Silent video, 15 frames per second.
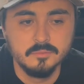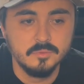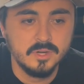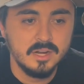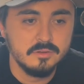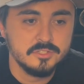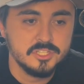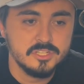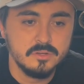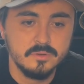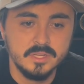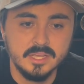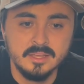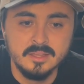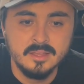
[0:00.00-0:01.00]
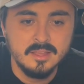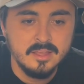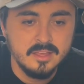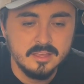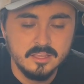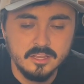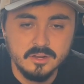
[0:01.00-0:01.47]
where I was showing,
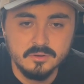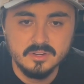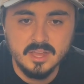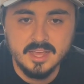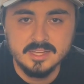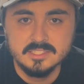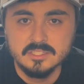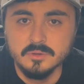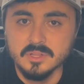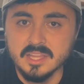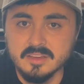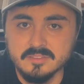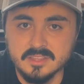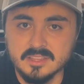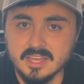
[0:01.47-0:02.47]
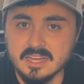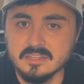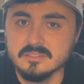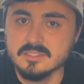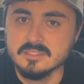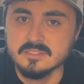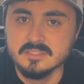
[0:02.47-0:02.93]
9 to 11
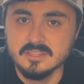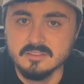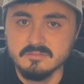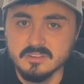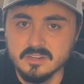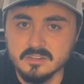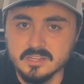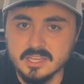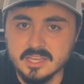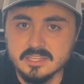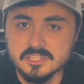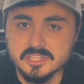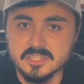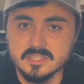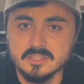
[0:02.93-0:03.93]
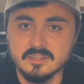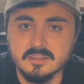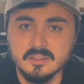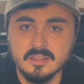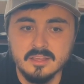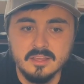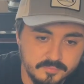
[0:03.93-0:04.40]
thousandths in variation.
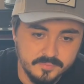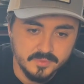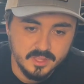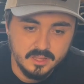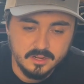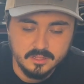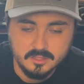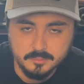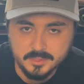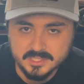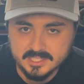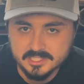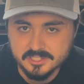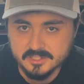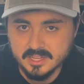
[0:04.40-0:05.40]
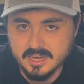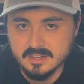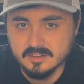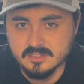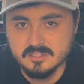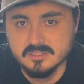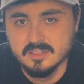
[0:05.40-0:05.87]
Another potential
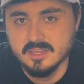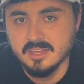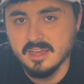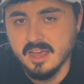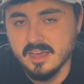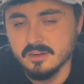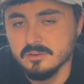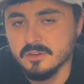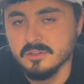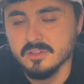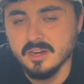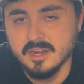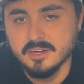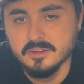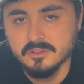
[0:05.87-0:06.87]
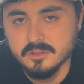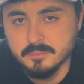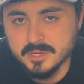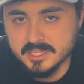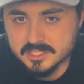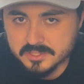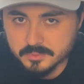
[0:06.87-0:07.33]
error is that I don't know that I know the
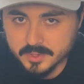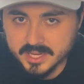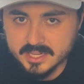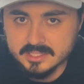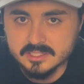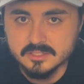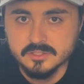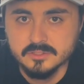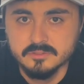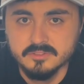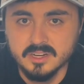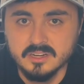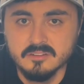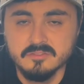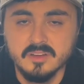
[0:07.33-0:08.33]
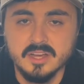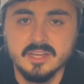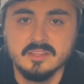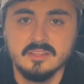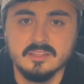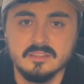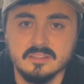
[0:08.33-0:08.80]
best way to verify
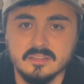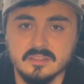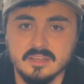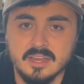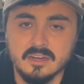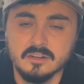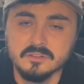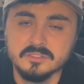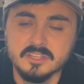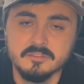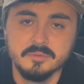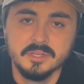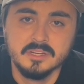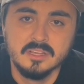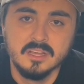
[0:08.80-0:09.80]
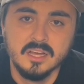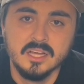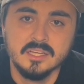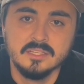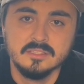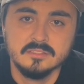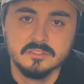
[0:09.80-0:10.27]
that the arrows have been
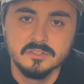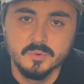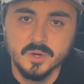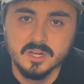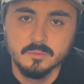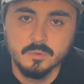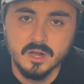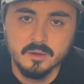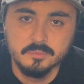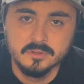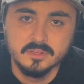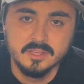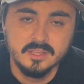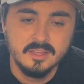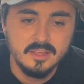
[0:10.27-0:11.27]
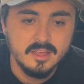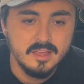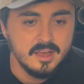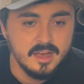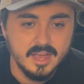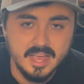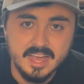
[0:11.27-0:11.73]
cut and squared properly.
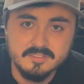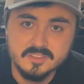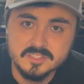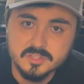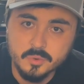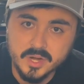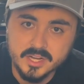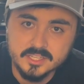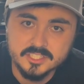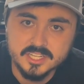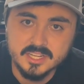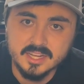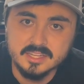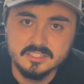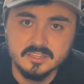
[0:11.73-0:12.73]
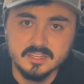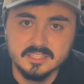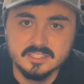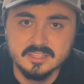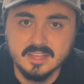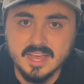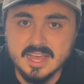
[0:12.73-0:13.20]
I have the squaring jig, I took it
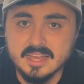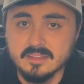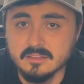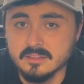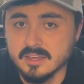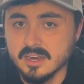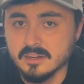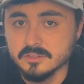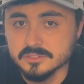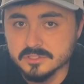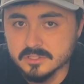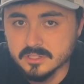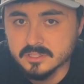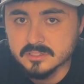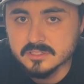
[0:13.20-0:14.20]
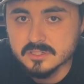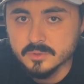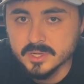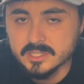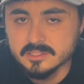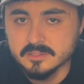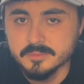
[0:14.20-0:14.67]
to that, the arrows looked
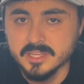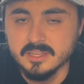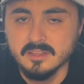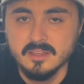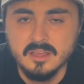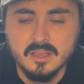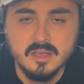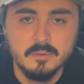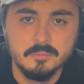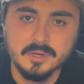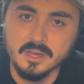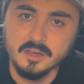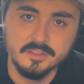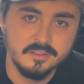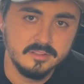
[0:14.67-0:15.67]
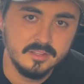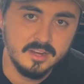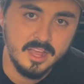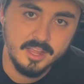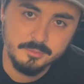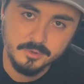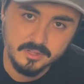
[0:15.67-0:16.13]
square to me, but other than
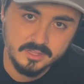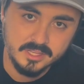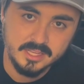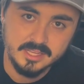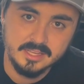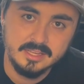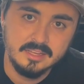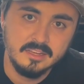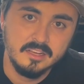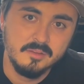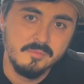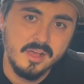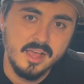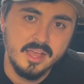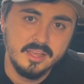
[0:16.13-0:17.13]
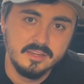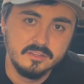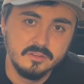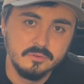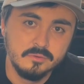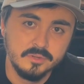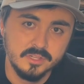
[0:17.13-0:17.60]
eyeballing it, I
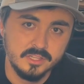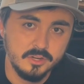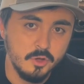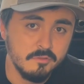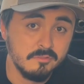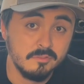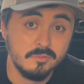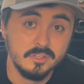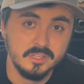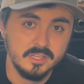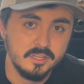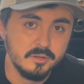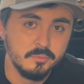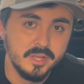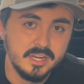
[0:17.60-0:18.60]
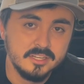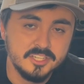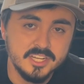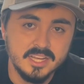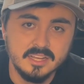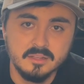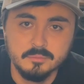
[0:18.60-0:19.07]
don't really know of a really good way to
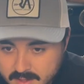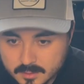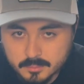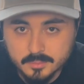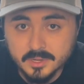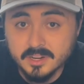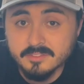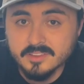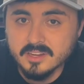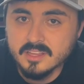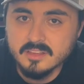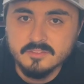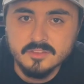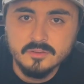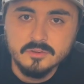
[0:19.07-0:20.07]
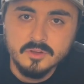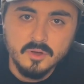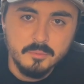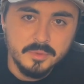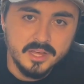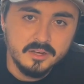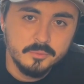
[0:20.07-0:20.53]
check. But if any of you know
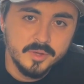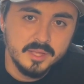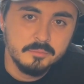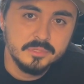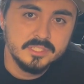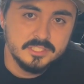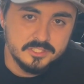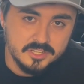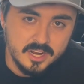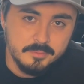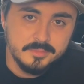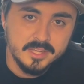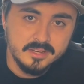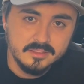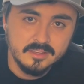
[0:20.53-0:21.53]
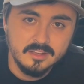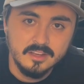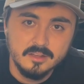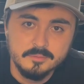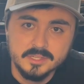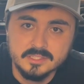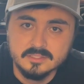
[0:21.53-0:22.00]
a better way, please drop that in the
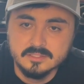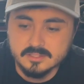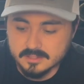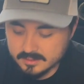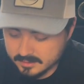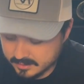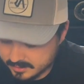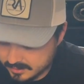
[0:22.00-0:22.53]
comments.